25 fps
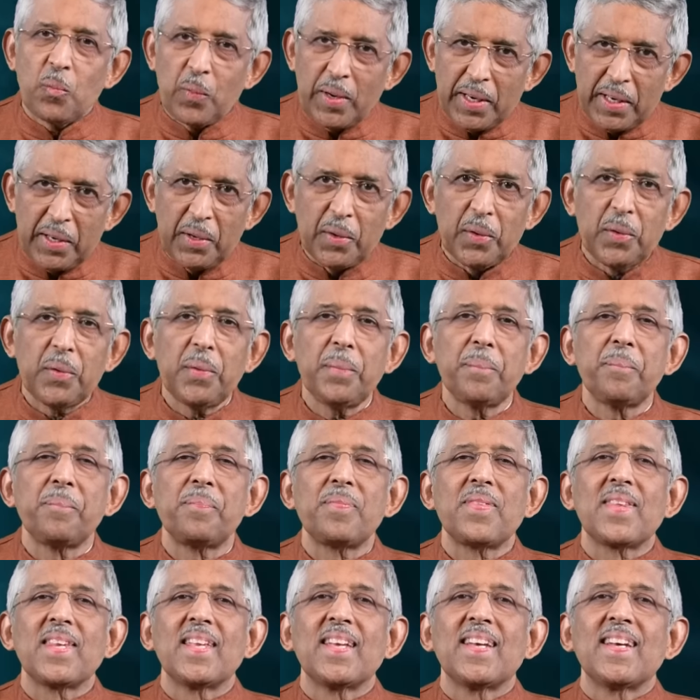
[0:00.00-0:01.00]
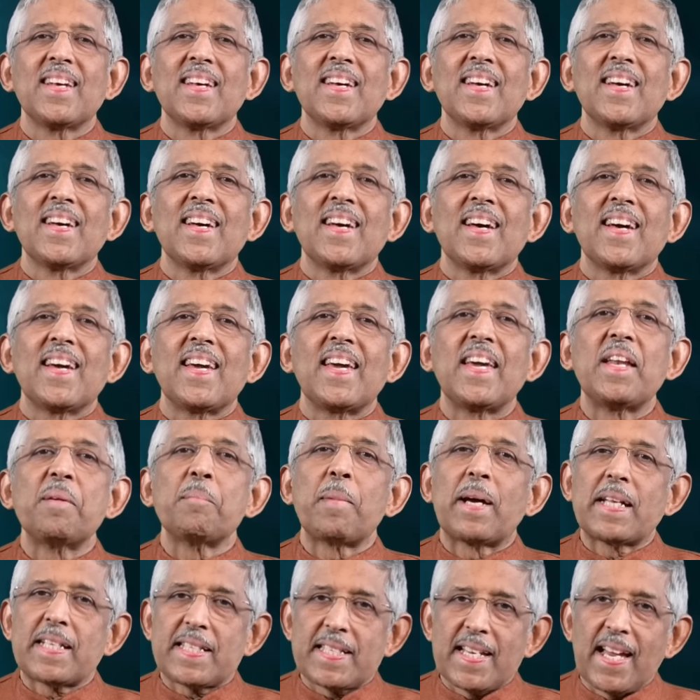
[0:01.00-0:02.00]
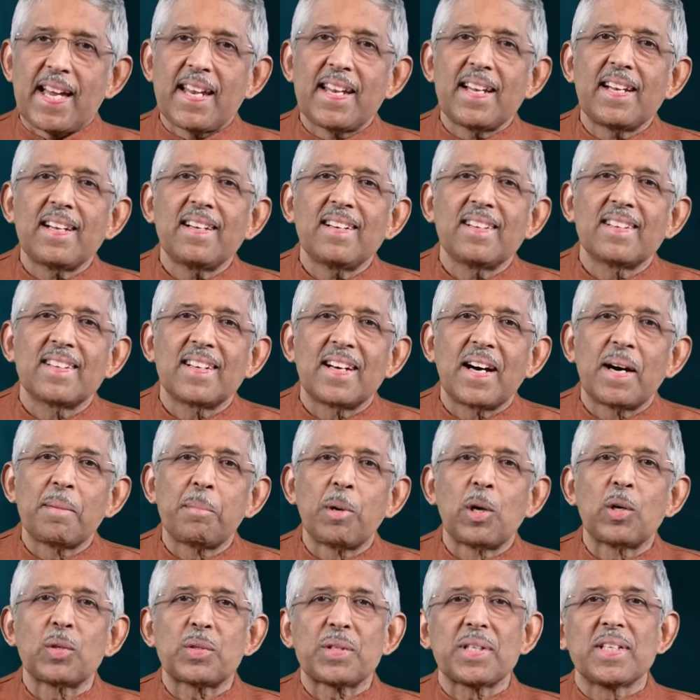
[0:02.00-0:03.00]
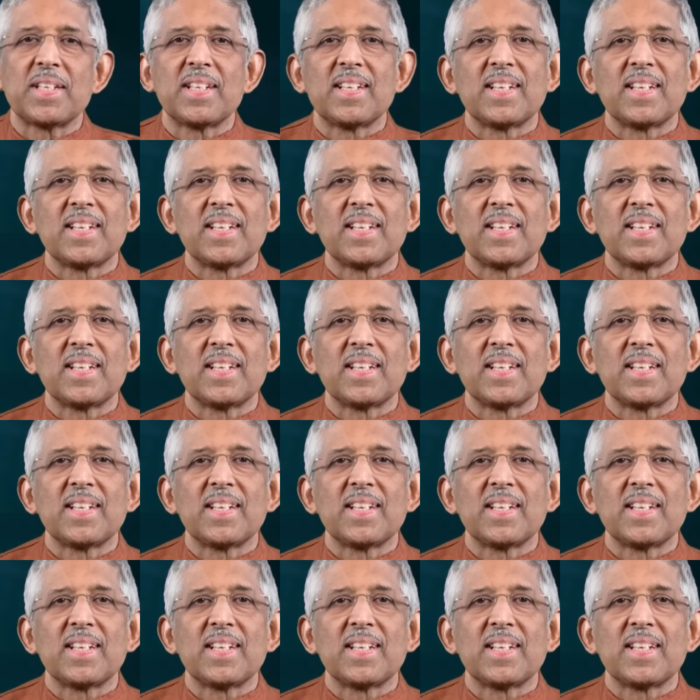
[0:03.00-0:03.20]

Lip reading: video in my channel about